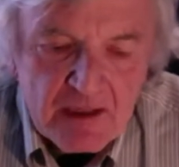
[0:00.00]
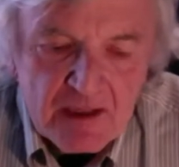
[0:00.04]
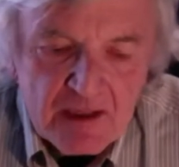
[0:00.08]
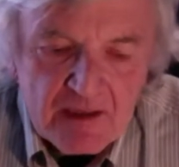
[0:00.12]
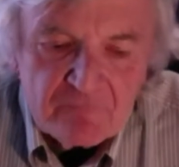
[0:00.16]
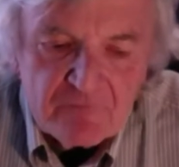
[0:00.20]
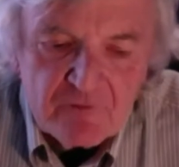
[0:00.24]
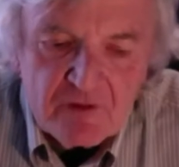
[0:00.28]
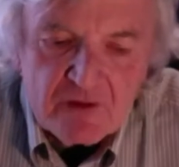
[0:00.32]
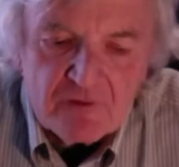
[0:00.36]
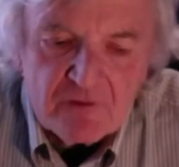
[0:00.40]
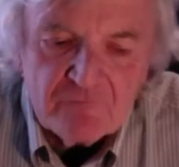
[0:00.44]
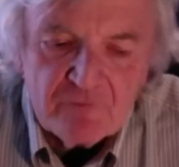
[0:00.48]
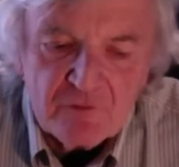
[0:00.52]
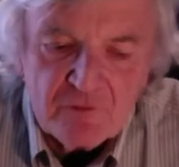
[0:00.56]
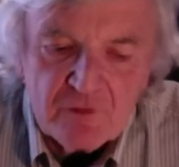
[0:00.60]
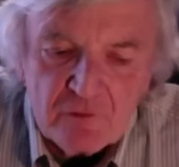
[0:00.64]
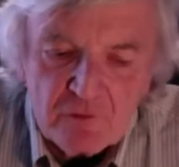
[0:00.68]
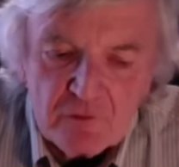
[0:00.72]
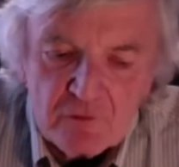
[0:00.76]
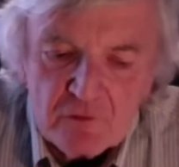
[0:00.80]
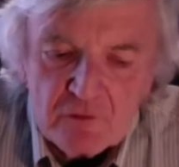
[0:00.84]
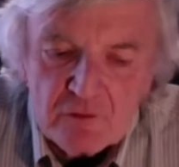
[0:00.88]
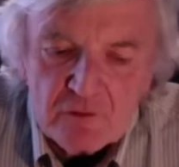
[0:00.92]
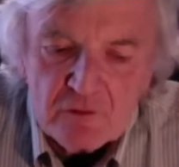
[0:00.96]
if you
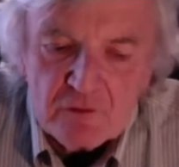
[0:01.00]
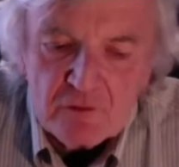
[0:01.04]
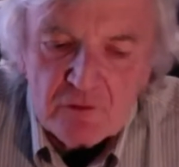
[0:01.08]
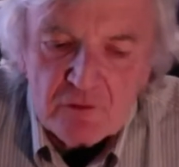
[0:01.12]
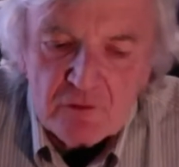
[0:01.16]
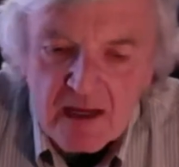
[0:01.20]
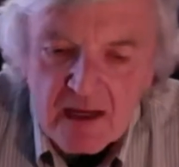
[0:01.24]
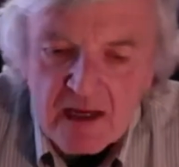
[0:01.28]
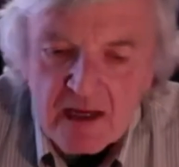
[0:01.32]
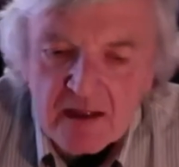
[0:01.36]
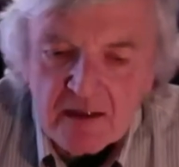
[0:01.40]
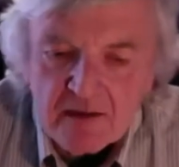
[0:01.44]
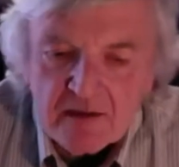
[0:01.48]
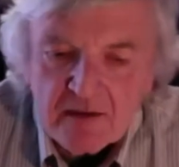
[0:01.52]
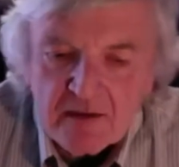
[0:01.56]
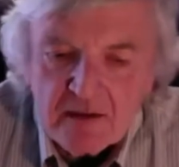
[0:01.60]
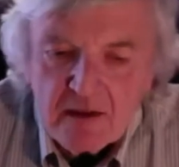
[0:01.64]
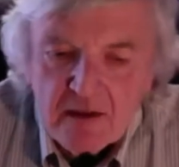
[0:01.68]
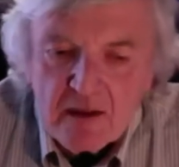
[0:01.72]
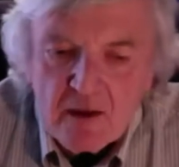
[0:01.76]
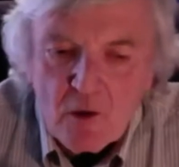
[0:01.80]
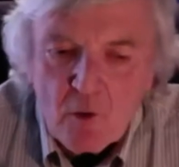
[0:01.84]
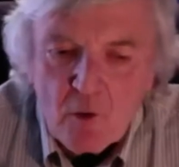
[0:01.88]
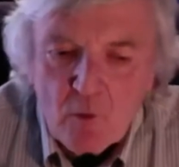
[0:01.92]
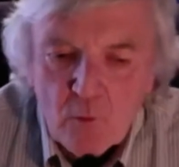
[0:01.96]
look at
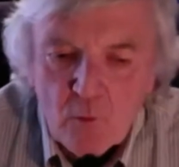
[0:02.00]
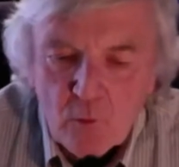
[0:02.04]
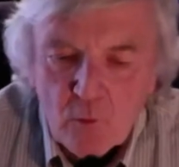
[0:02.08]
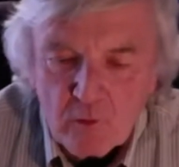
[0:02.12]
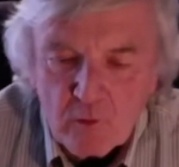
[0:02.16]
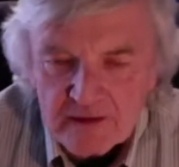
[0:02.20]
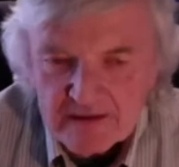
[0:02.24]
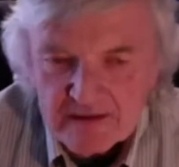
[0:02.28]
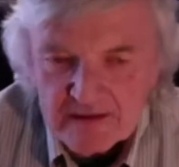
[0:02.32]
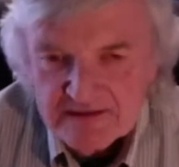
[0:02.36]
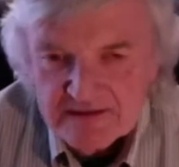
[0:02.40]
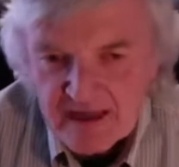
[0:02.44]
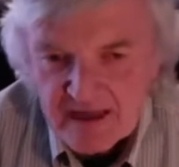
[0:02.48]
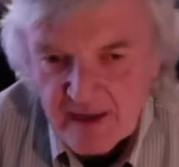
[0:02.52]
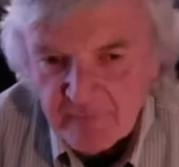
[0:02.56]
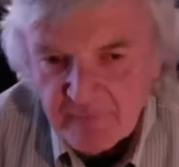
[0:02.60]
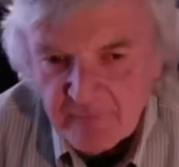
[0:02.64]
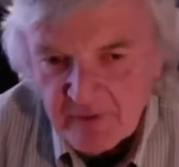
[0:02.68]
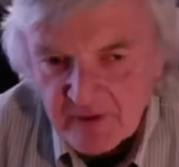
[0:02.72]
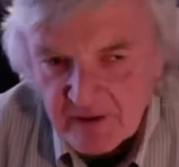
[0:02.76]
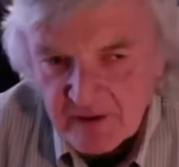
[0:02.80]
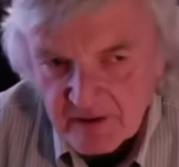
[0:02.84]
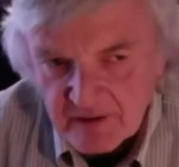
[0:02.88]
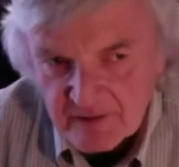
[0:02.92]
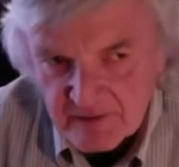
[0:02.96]
what is
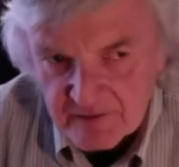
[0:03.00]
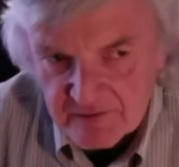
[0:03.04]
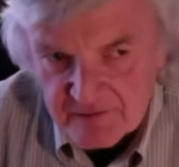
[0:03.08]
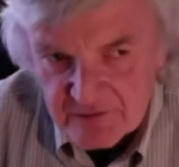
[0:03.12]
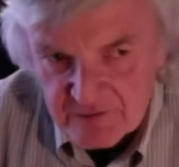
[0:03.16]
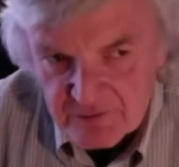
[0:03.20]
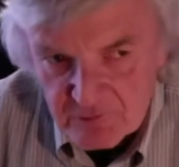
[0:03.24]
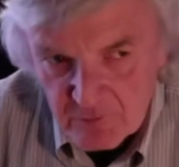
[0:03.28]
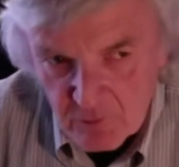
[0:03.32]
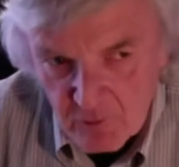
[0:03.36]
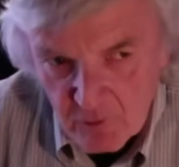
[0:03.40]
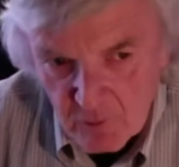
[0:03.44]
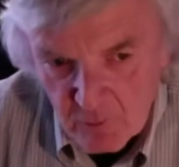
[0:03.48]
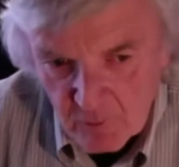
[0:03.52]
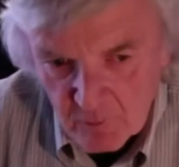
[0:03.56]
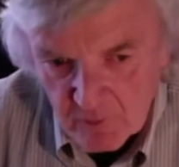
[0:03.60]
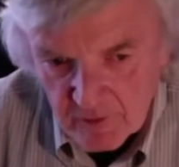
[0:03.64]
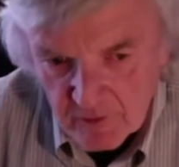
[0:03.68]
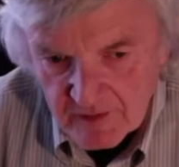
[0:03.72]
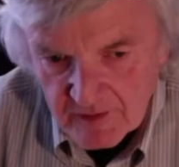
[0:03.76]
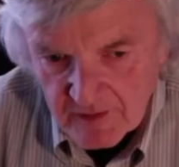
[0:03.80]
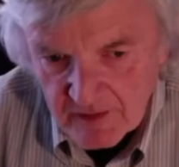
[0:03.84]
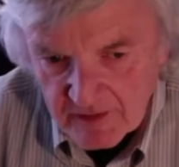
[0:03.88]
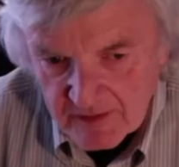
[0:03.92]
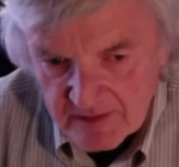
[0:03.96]
happening in the store
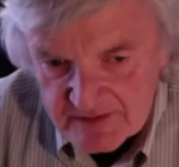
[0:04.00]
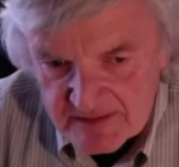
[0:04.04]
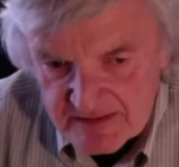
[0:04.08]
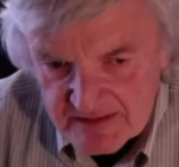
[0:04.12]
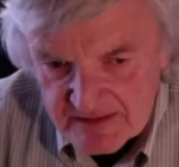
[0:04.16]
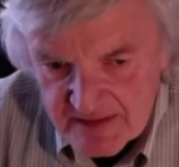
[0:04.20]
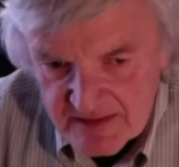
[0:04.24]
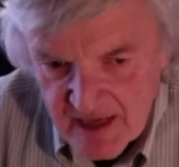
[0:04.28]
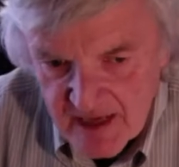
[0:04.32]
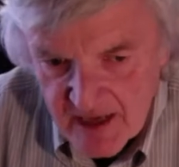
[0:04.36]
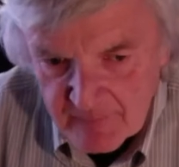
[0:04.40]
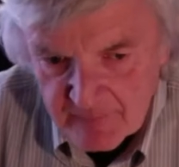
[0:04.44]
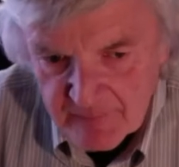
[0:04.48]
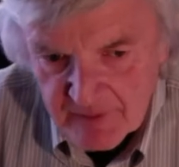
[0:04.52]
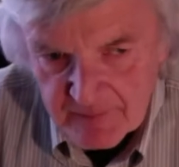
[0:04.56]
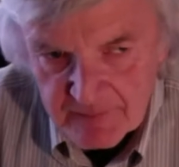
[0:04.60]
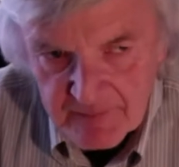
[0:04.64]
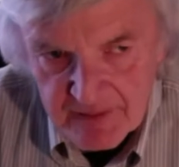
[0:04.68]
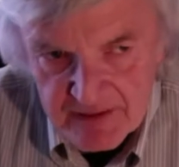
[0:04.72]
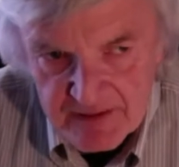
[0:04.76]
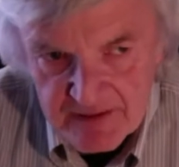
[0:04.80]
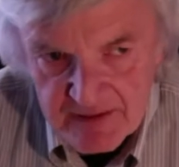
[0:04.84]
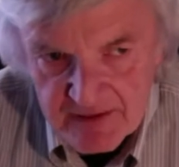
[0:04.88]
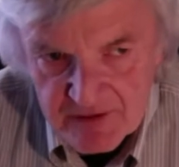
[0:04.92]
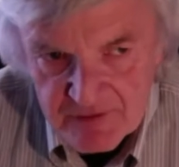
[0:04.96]
with a SNAP
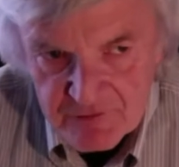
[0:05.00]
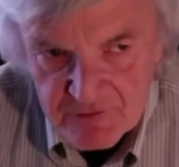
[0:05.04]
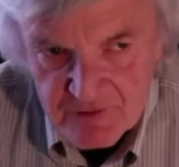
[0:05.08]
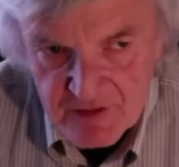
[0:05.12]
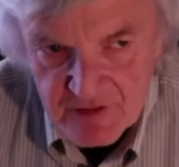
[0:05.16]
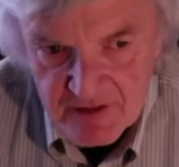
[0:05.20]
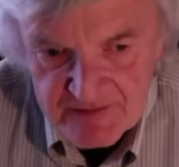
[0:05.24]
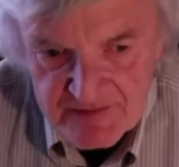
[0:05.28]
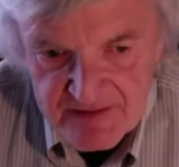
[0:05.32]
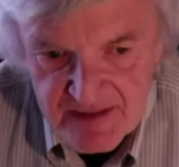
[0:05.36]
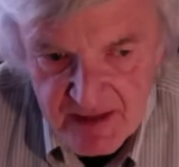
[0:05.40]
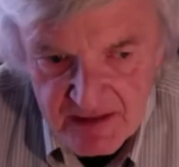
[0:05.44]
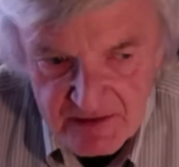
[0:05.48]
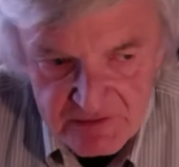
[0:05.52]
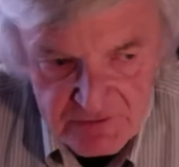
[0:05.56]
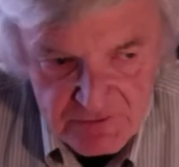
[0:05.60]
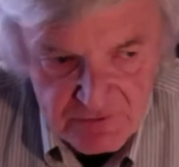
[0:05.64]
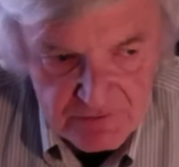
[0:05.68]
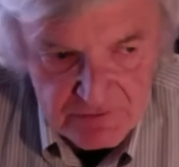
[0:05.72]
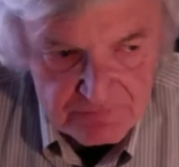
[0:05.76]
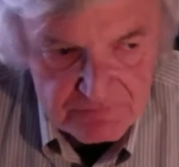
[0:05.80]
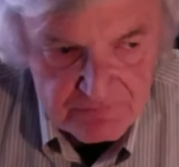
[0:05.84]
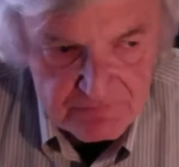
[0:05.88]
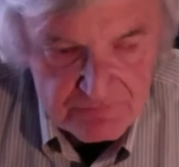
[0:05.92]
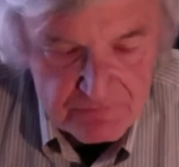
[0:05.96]
EBT
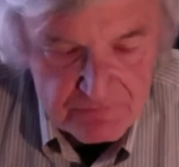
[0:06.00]
transaction,